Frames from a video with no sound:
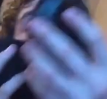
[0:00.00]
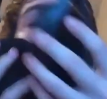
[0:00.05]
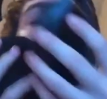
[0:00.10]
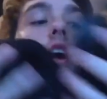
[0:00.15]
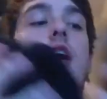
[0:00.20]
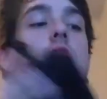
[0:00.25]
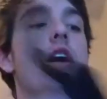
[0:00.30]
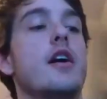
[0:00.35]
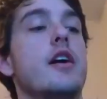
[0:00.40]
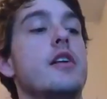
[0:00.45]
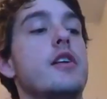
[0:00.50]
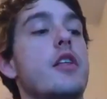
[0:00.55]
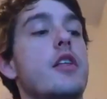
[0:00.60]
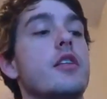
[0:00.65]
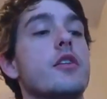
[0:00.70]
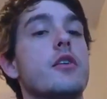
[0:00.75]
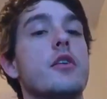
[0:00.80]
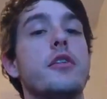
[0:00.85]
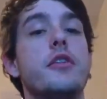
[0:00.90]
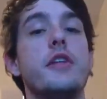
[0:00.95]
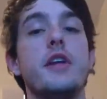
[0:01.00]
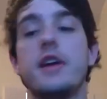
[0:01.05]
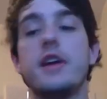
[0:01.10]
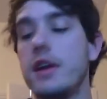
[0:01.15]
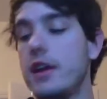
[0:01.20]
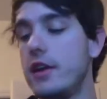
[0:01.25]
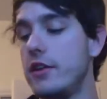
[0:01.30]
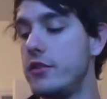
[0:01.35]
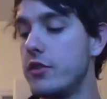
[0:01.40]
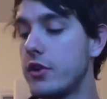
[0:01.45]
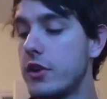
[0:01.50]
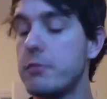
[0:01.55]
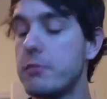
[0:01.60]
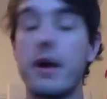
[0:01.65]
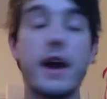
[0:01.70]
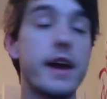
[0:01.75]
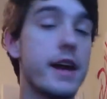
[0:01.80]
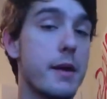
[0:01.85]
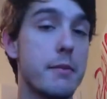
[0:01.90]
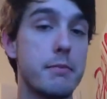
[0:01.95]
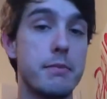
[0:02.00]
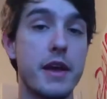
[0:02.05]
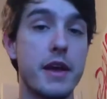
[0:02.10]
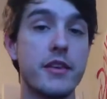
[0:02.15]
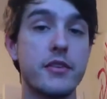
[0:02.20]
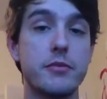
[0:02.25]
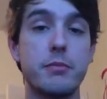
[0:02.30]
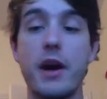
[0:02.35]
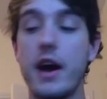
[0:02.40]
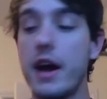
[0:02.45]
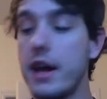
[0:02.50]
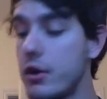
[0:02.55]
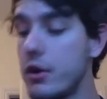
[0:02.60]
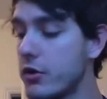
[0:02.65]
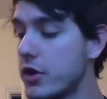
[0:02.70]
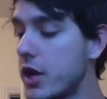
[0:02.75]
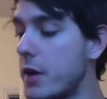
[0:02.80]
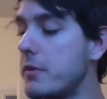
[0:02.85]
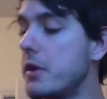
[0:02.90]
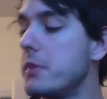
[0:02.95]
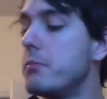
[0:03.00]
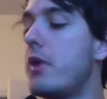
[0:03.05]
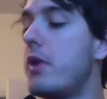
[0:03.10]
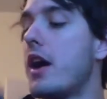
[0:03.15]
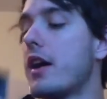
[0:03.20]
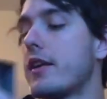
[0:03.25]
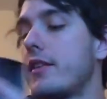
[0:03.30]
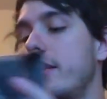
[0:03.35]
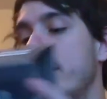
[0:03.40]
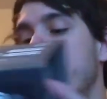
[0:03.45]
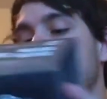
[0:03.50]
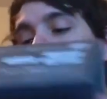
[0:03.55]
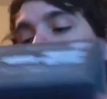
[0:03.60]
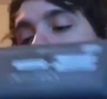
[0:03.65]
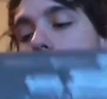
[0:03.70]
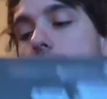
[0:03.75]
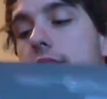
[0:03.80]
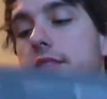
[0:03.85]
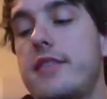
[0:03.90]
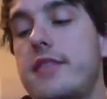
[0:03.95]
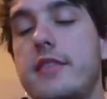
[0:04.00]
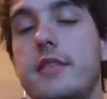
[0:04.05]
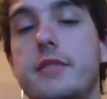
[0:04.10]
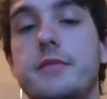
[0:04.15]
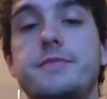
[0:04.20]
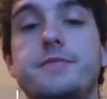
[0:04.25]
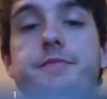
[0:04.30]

Another little thing is you can buy it at Best Buy. It will come in a box like this.